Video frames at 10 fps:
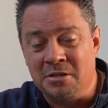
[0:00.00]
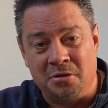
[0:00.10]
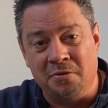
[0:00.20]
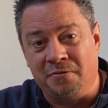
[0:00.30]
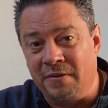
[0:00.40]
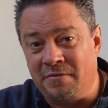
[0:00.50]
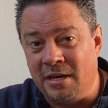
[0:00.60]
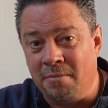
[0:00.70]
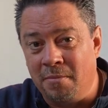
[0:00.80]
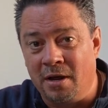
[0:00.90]

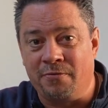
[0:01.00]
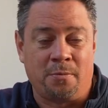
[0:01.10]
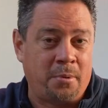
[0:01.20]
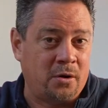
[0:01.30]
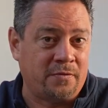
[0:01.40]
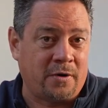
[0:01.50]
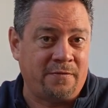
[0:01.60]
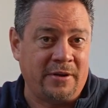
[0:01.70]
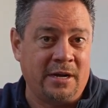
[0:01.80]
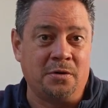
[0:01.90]
$250 a month for both of our
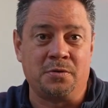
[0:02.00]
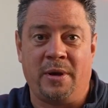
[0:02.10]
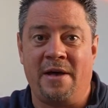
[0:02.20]
vehicles. We